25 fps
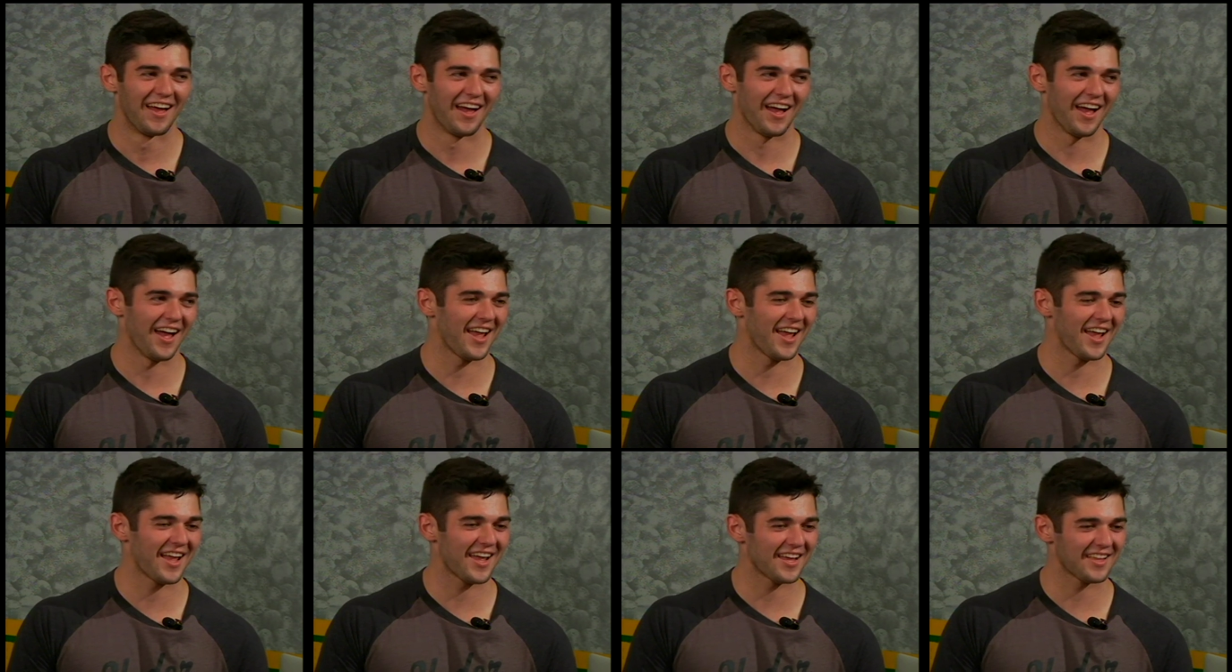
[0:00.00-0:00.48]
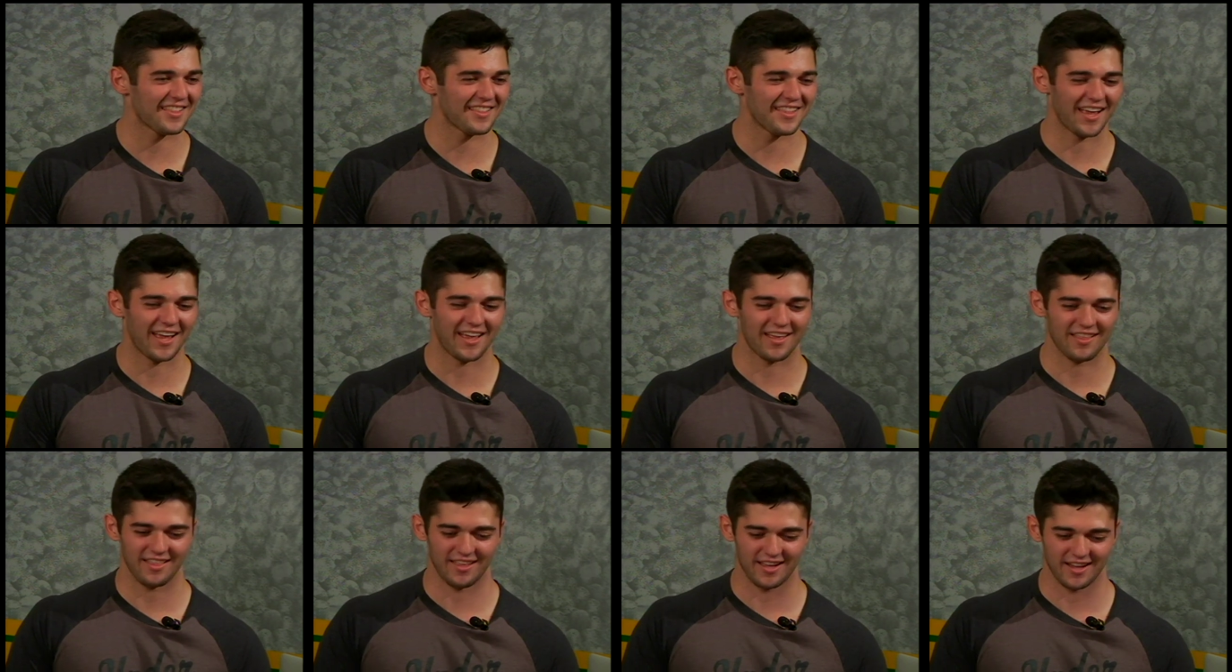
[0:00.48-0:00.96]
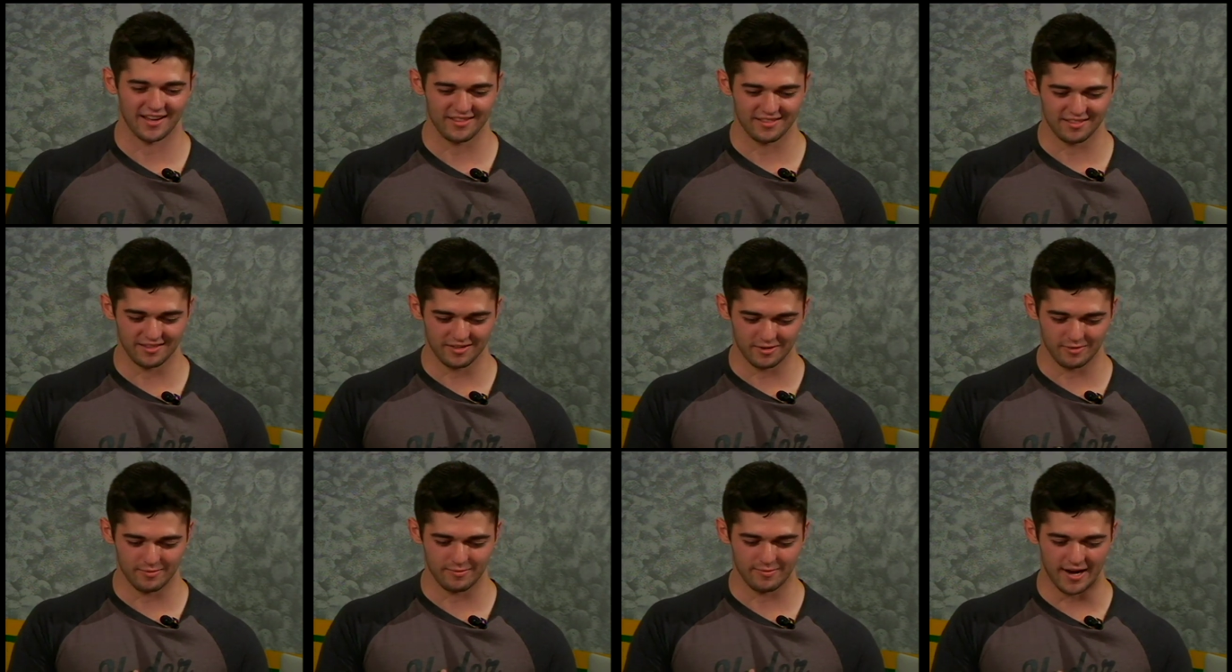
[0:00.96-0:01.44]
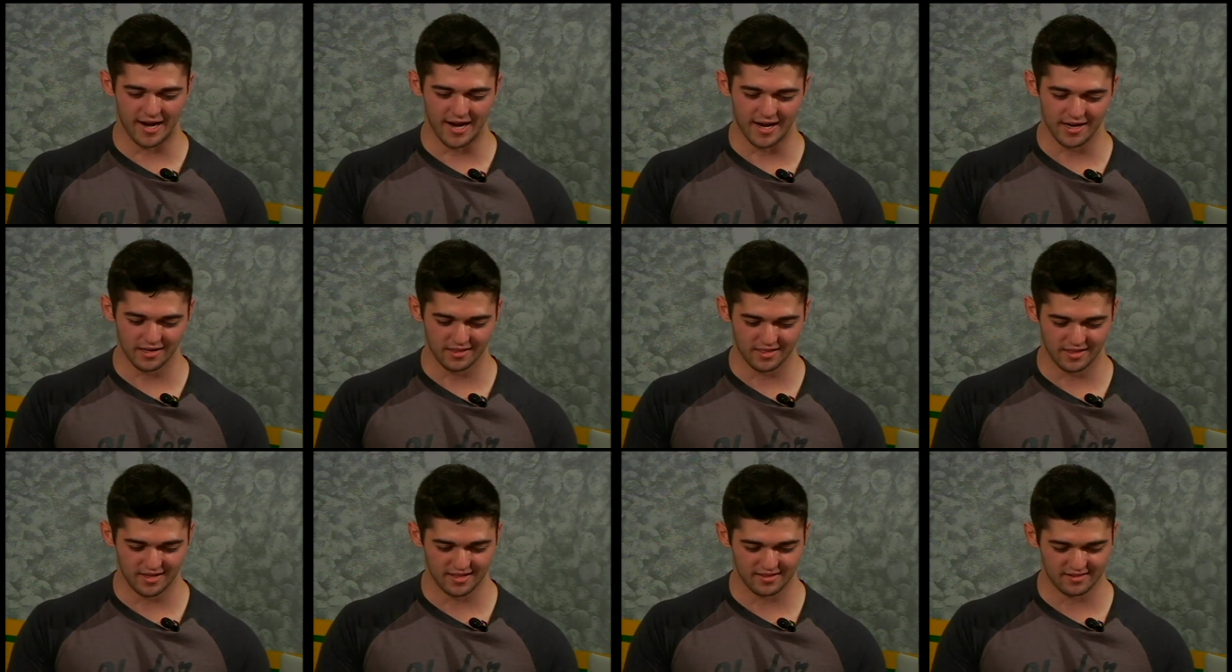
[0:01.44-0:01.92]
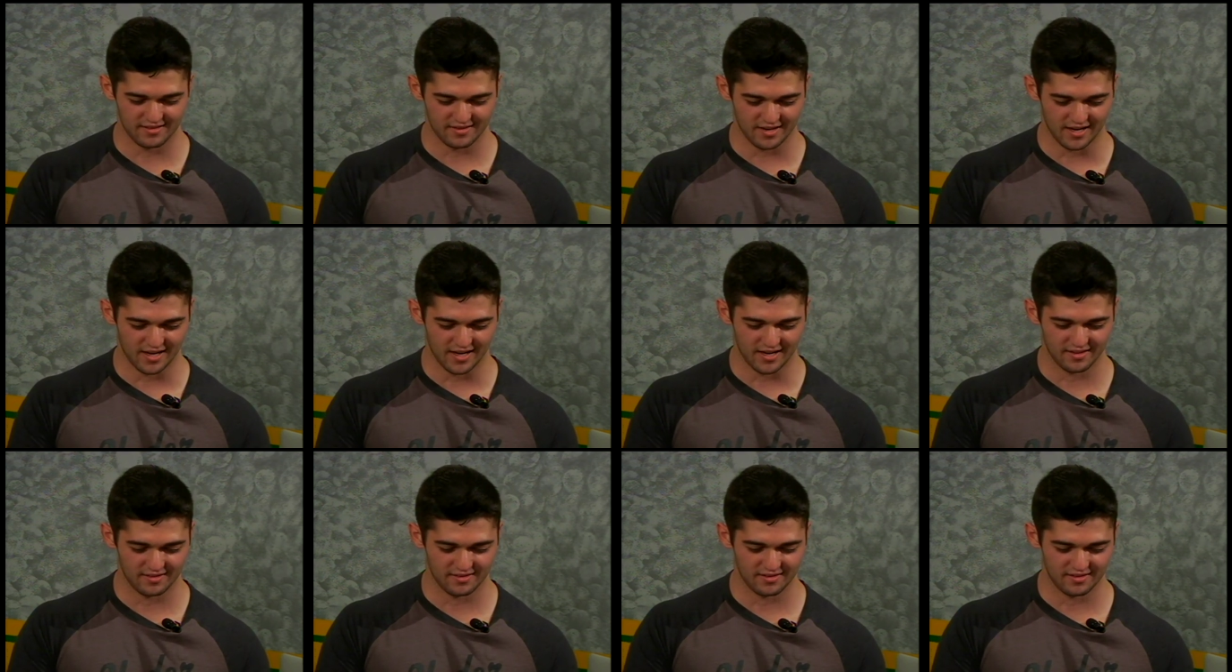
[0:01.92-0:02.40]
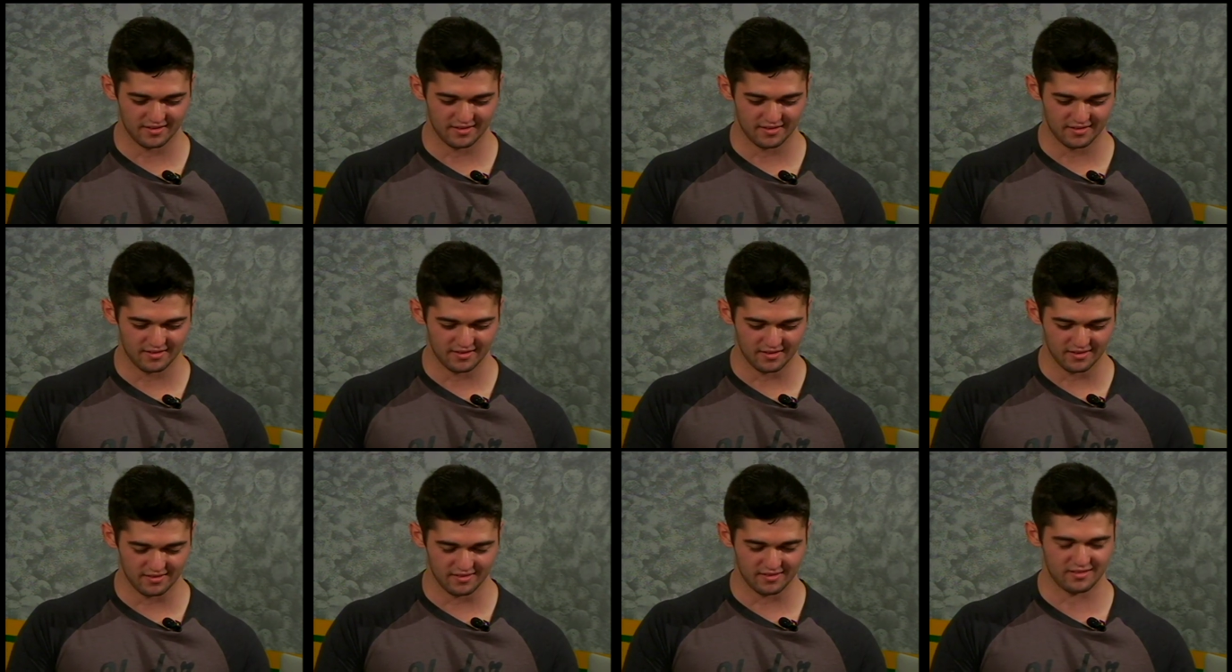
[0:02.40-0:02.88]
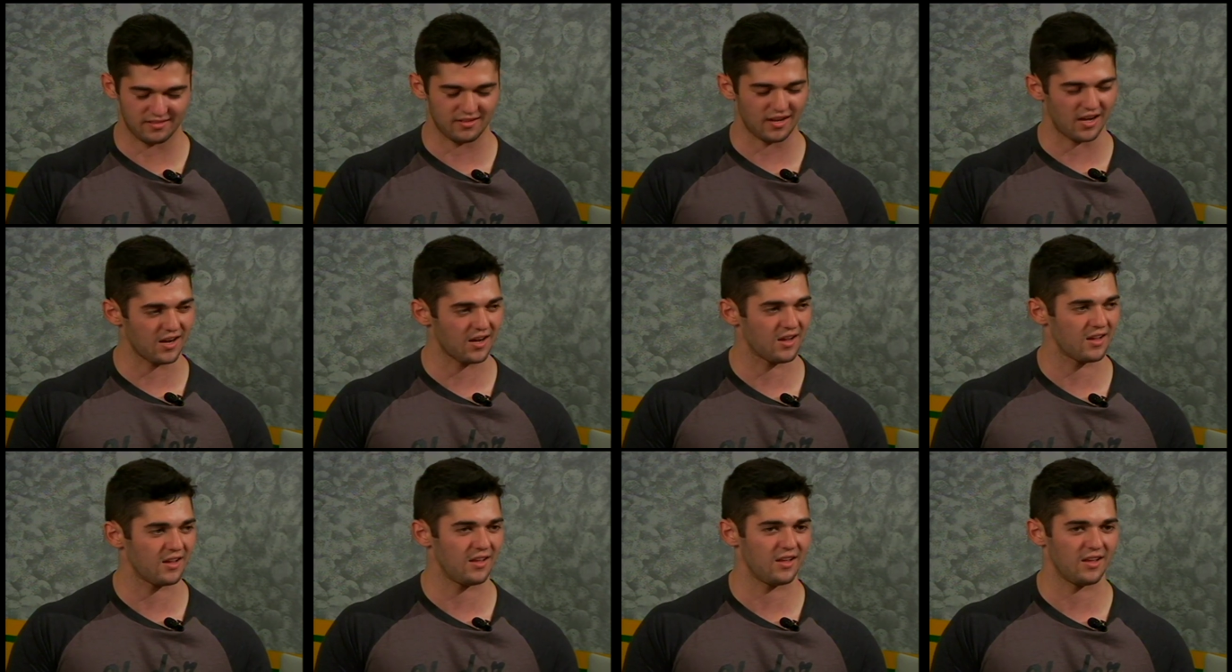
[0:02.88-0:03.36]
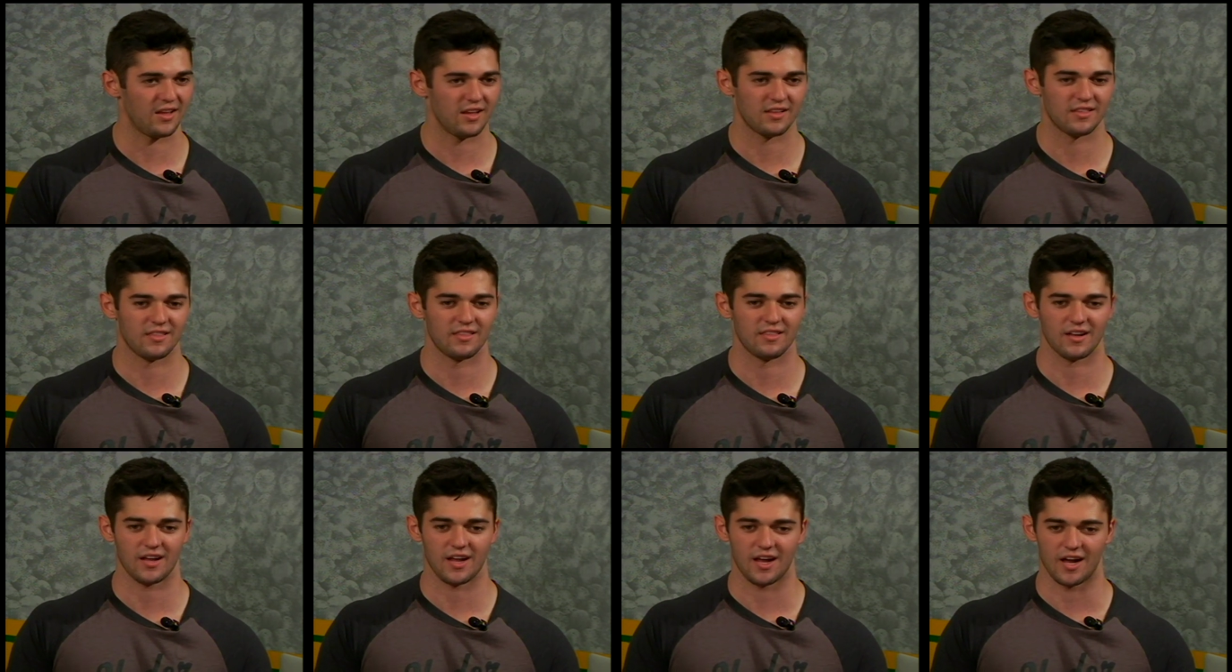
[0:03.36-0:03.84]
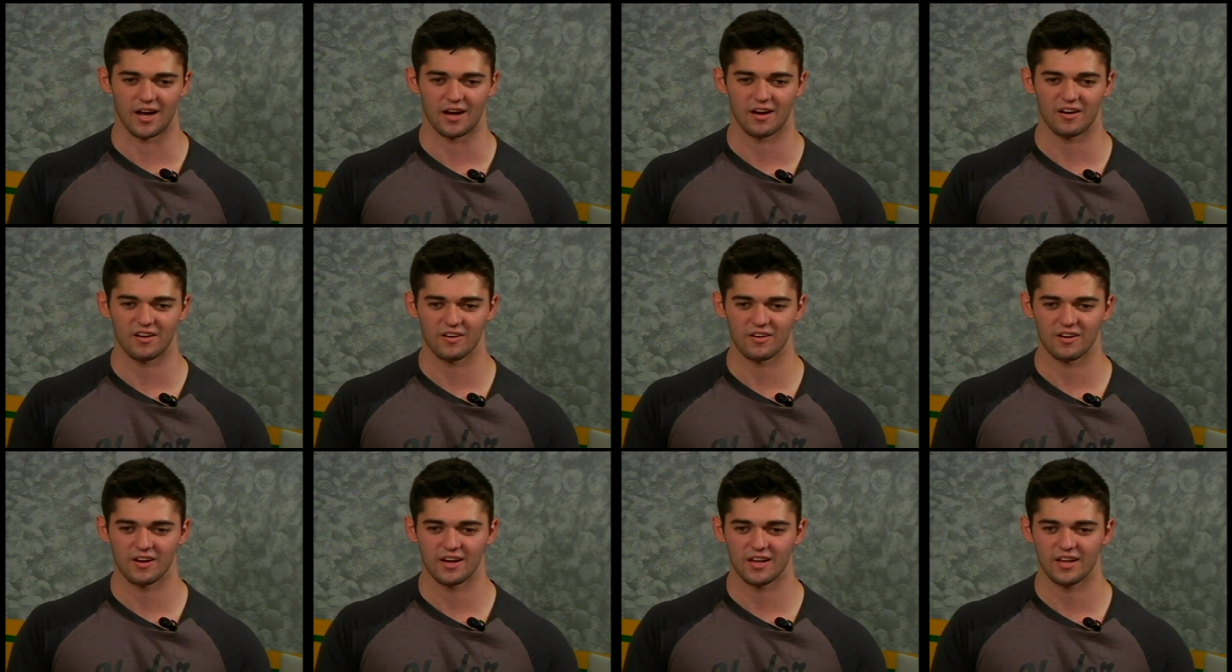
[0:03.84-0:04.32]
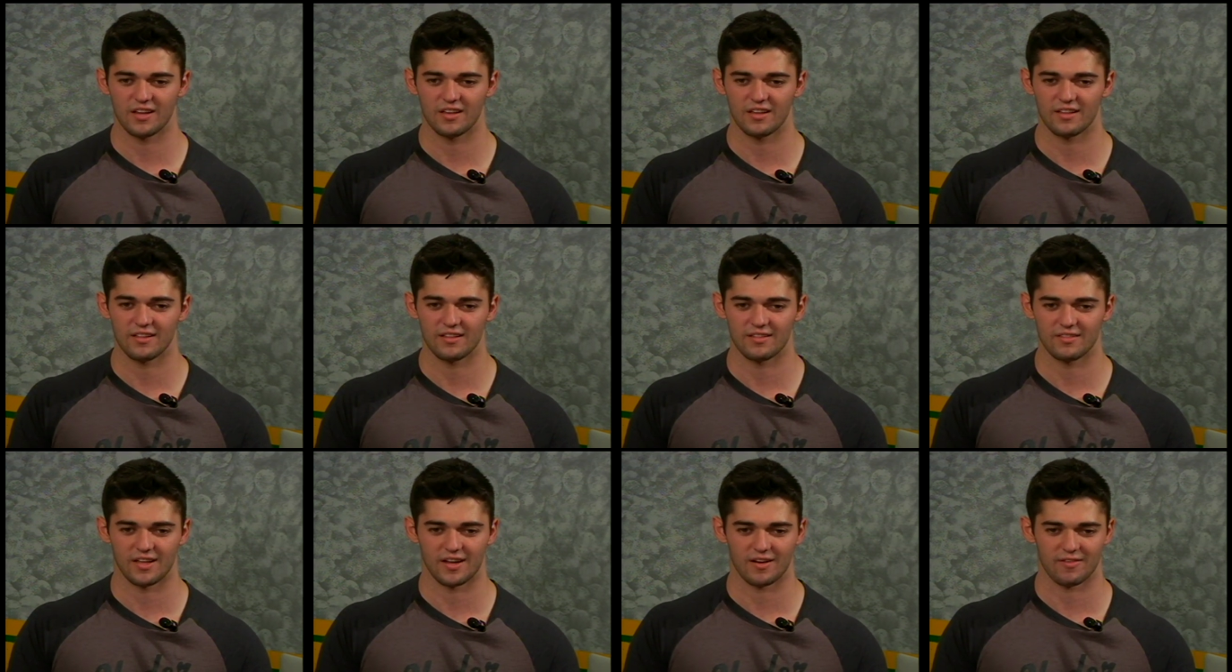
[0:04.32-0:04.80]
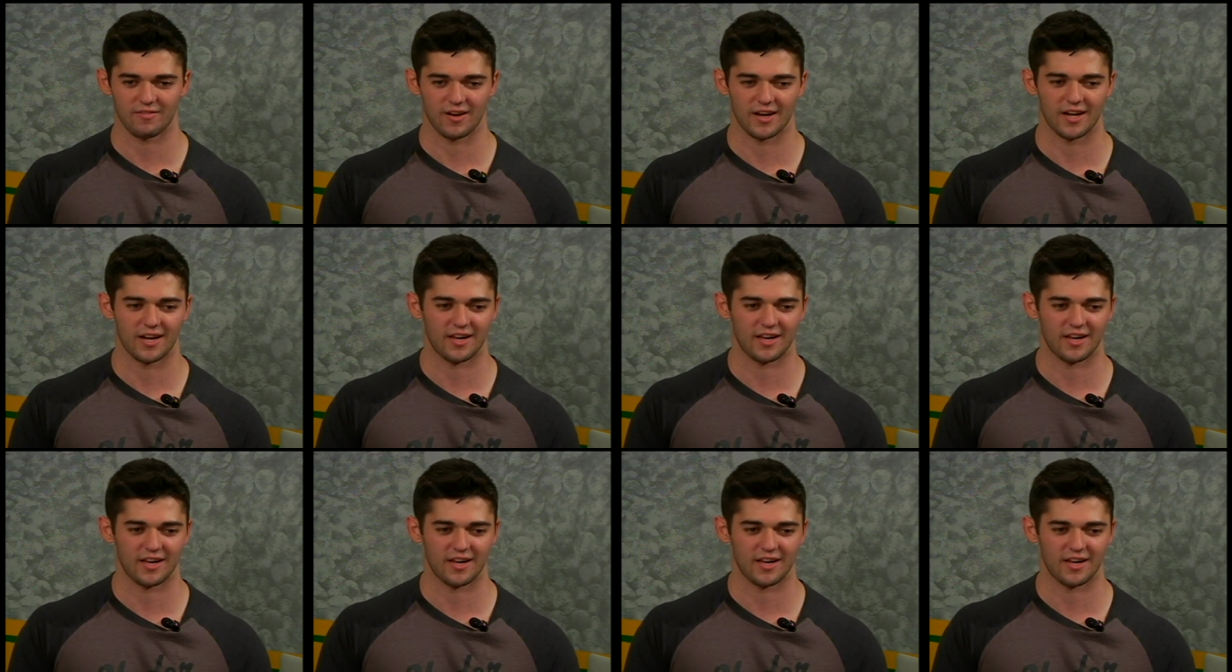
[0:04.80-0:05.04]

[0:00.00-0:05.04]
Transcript: I hate that like little rock that's kind of just stuck in the concrete, like right